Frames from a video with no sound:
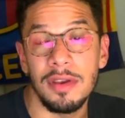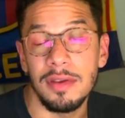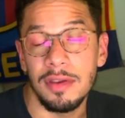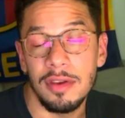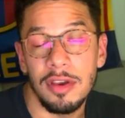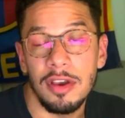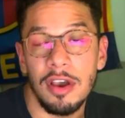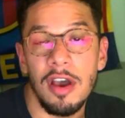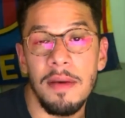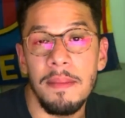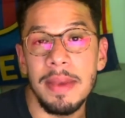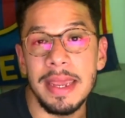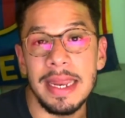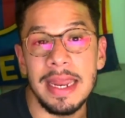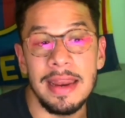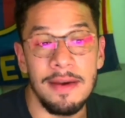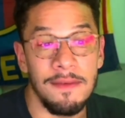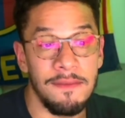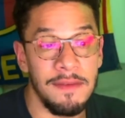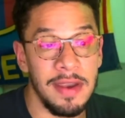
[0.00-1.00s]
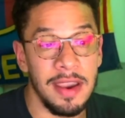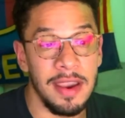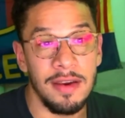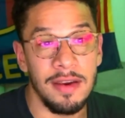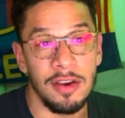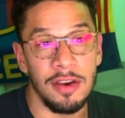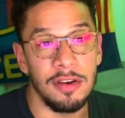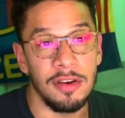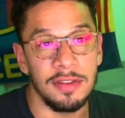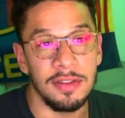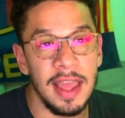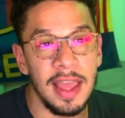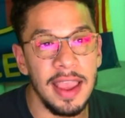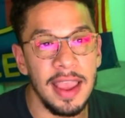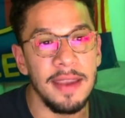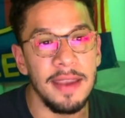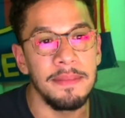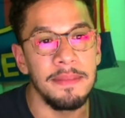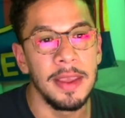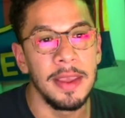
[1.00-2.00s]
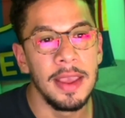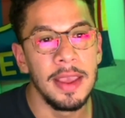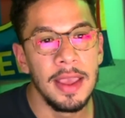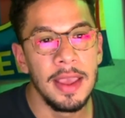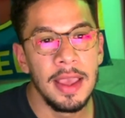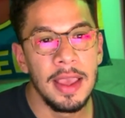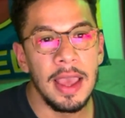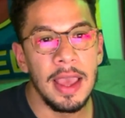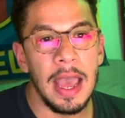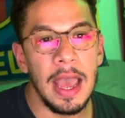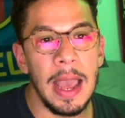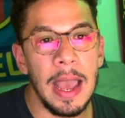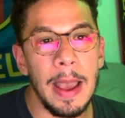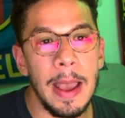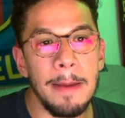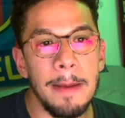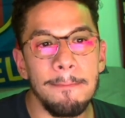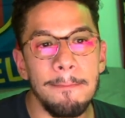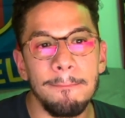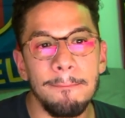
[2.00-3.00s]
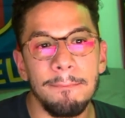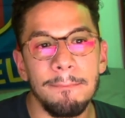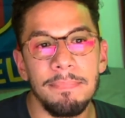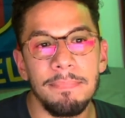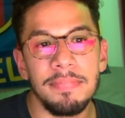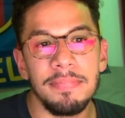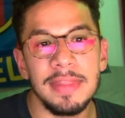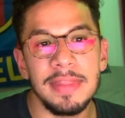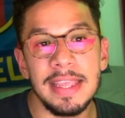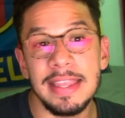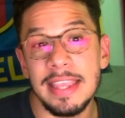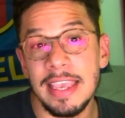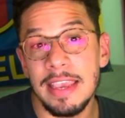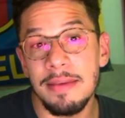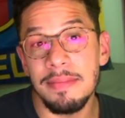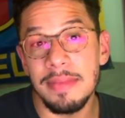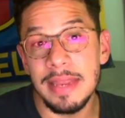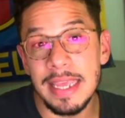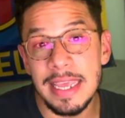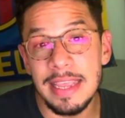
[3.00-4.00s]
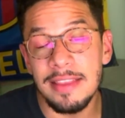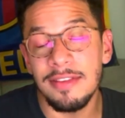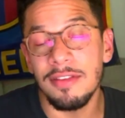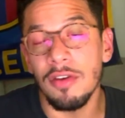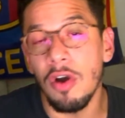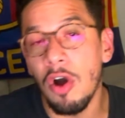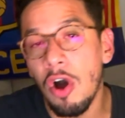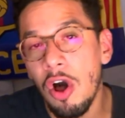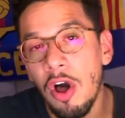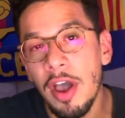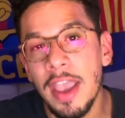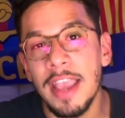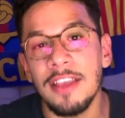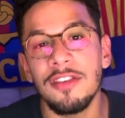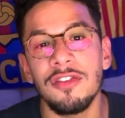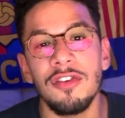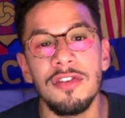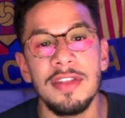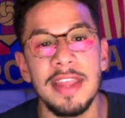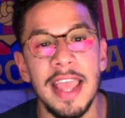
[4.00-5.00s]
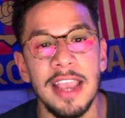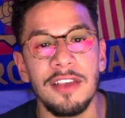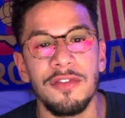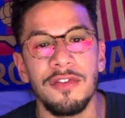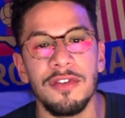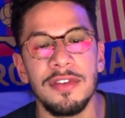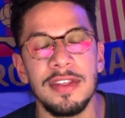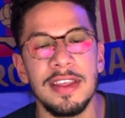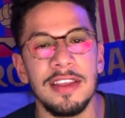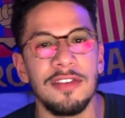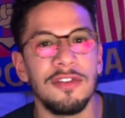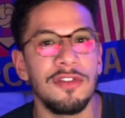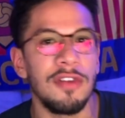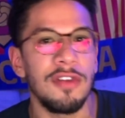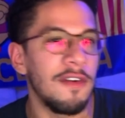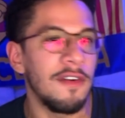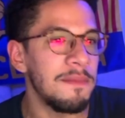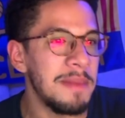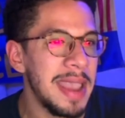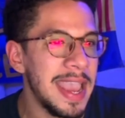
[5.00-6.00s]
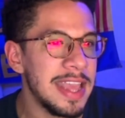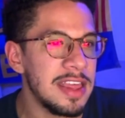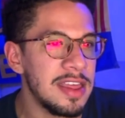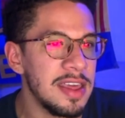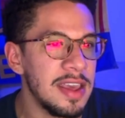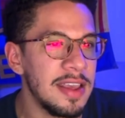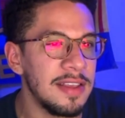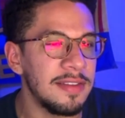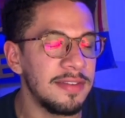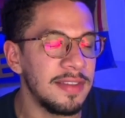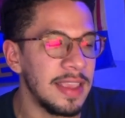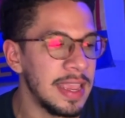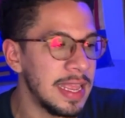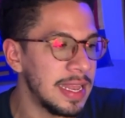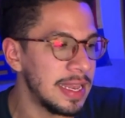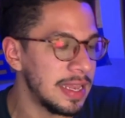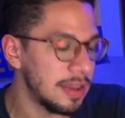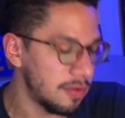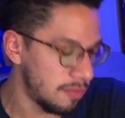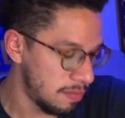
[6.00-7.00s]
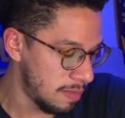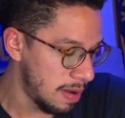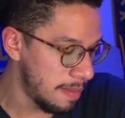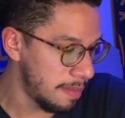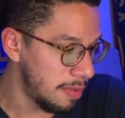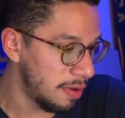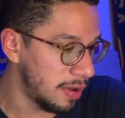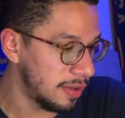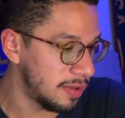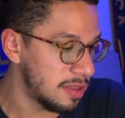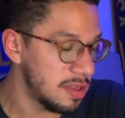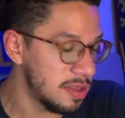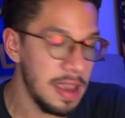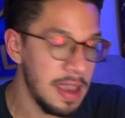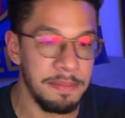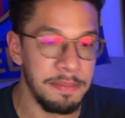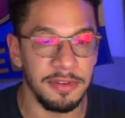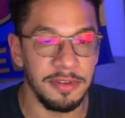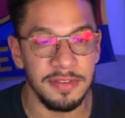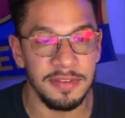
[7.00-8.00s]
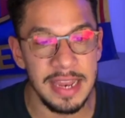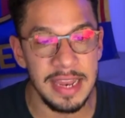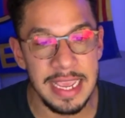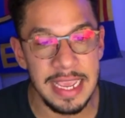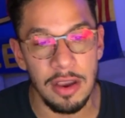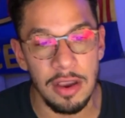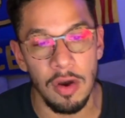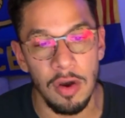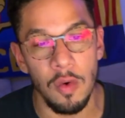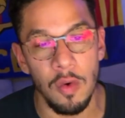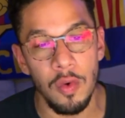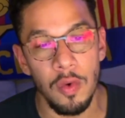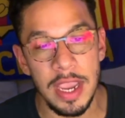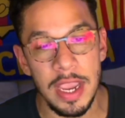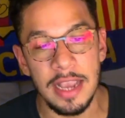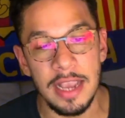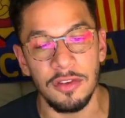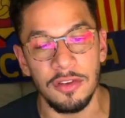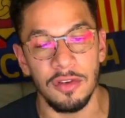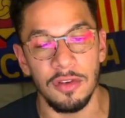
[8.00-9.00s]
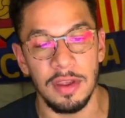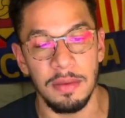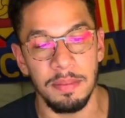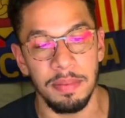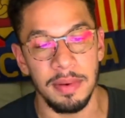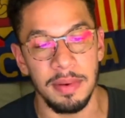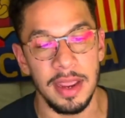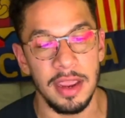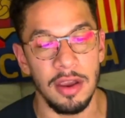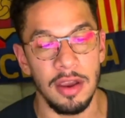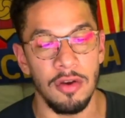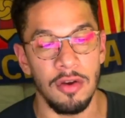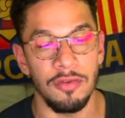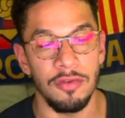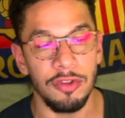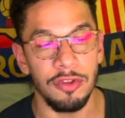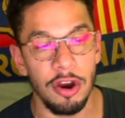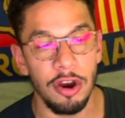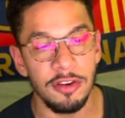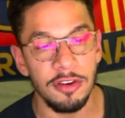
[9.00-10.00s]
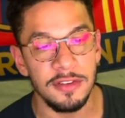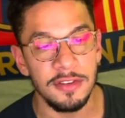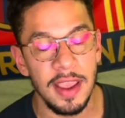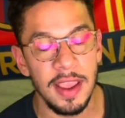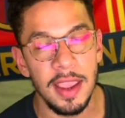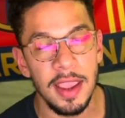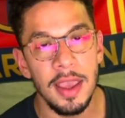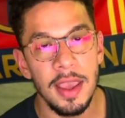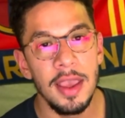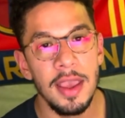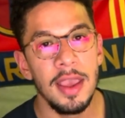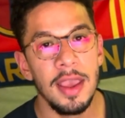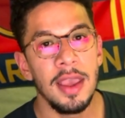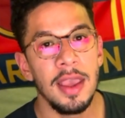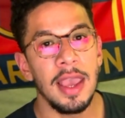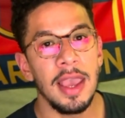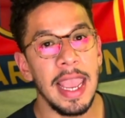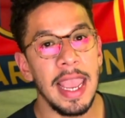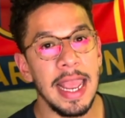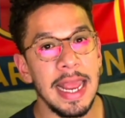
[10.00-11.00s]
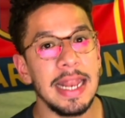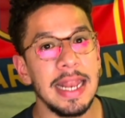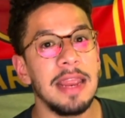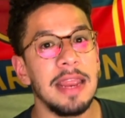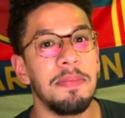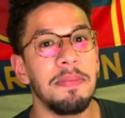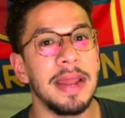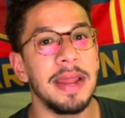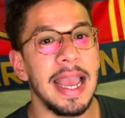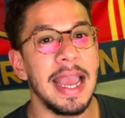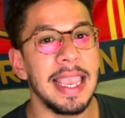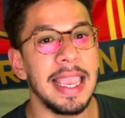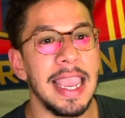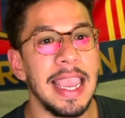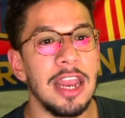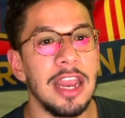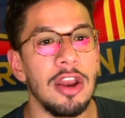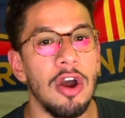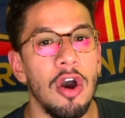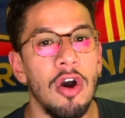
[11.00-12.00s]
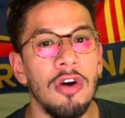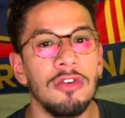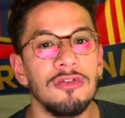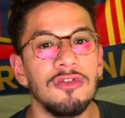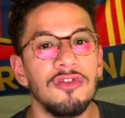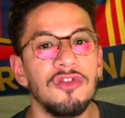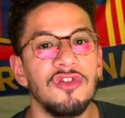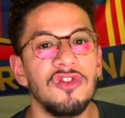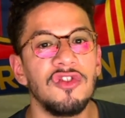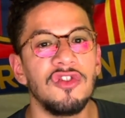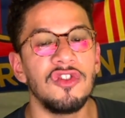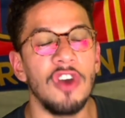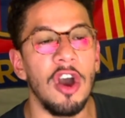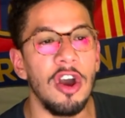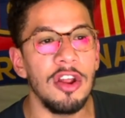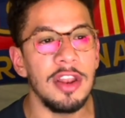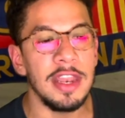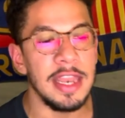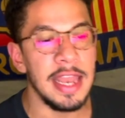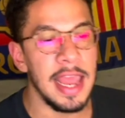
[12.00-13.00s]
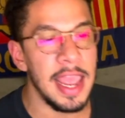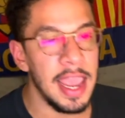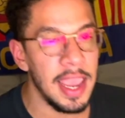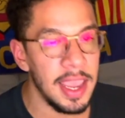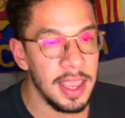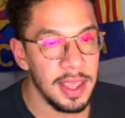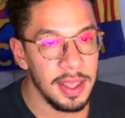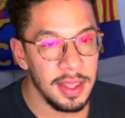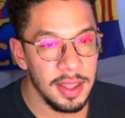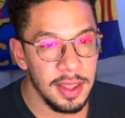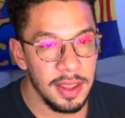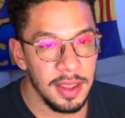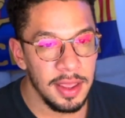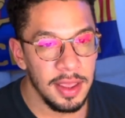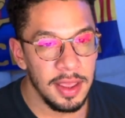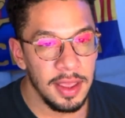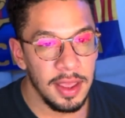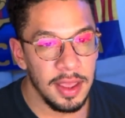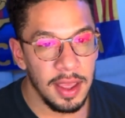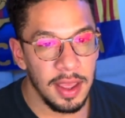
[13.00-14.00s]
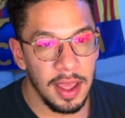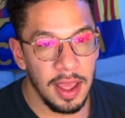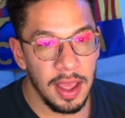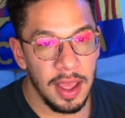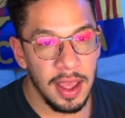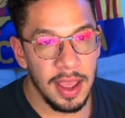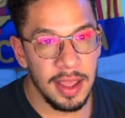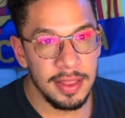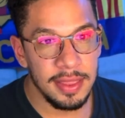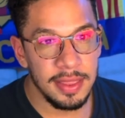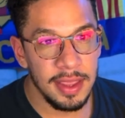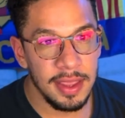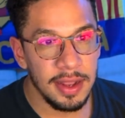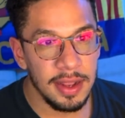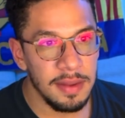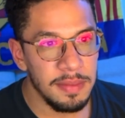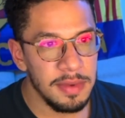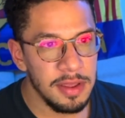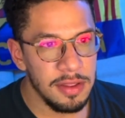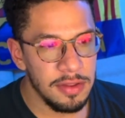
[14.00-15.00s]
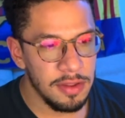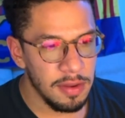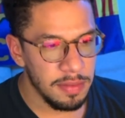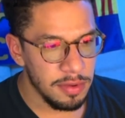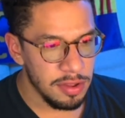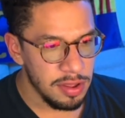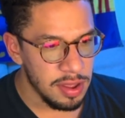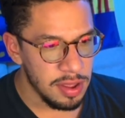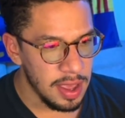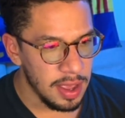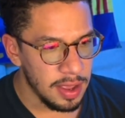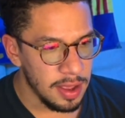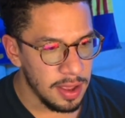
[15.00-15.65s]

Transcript: coming at a very good time. The team needs all hands on deck for these tough matches. And remember, it's a Champions League week, so they play on Thursday. And they play again on Sunday. I think, let me double check.